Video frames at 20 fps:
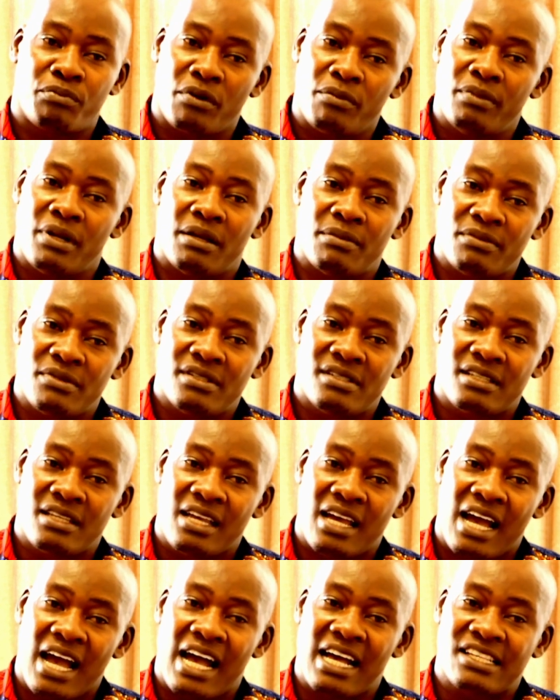problems
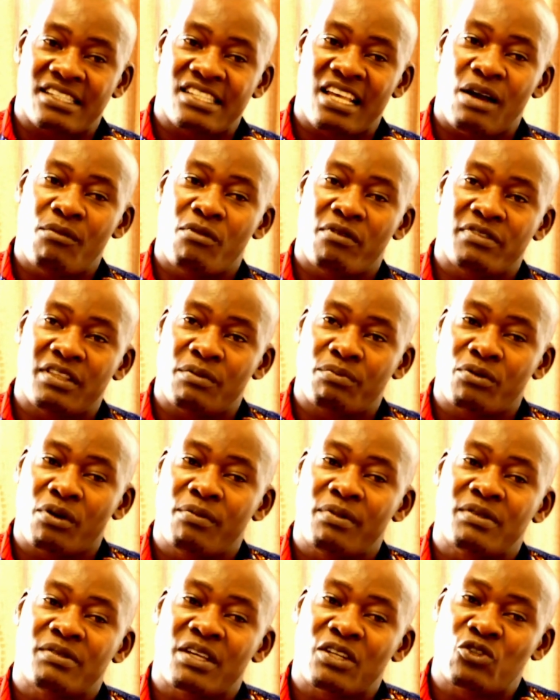are some of the
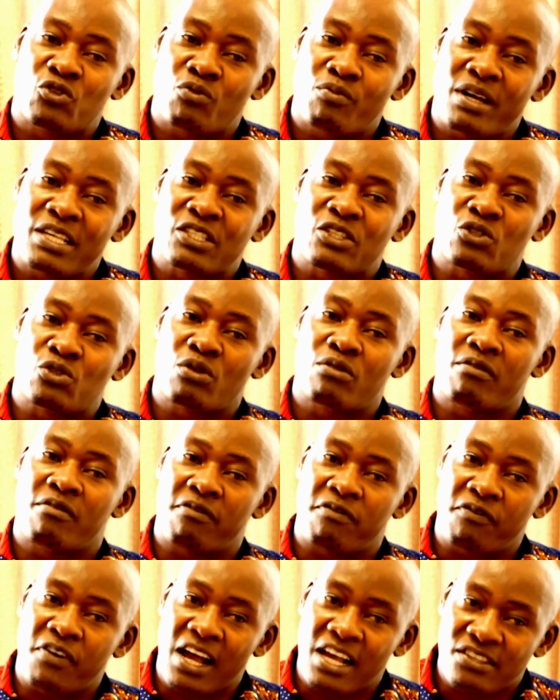problems that you must solve
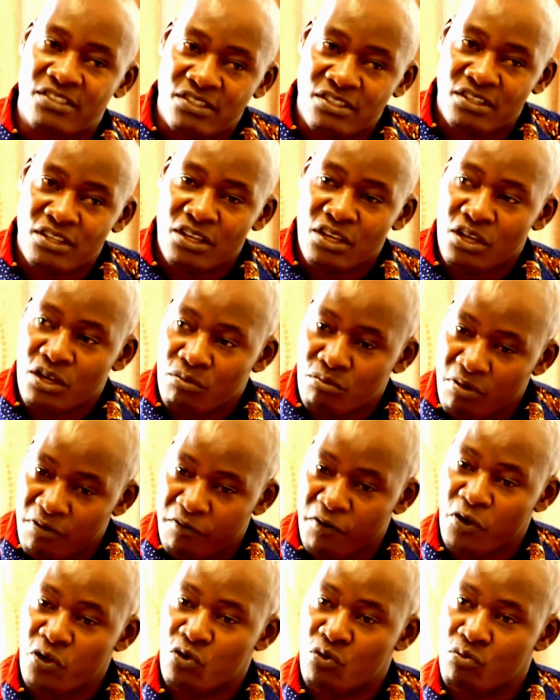first
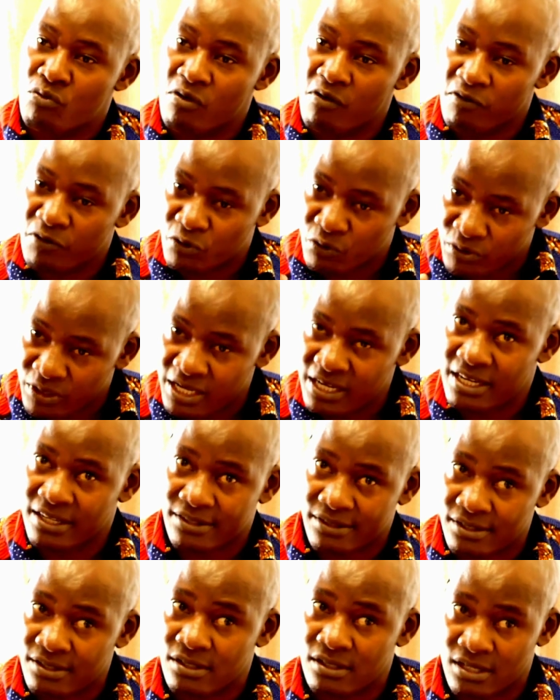before you move to the
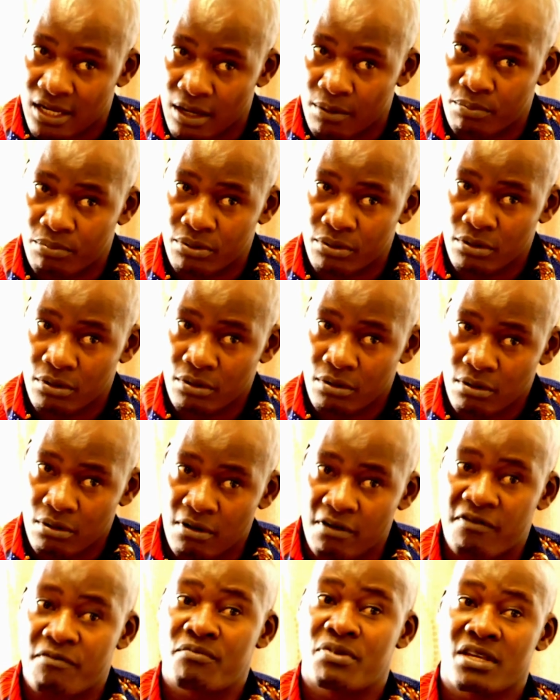next step
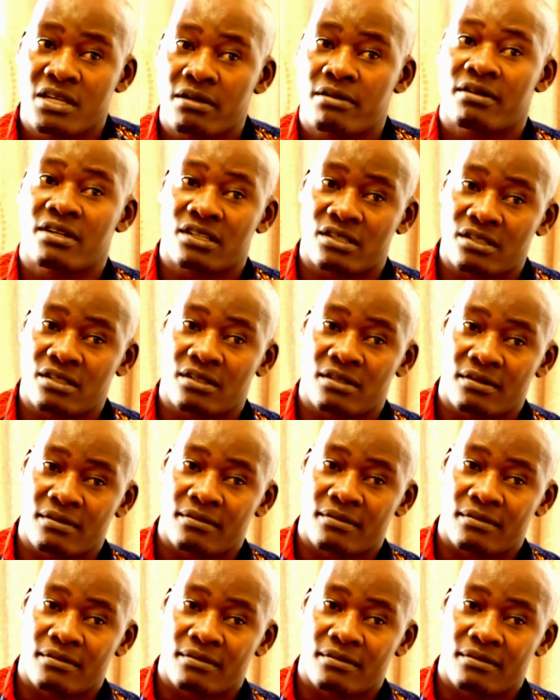of being rich.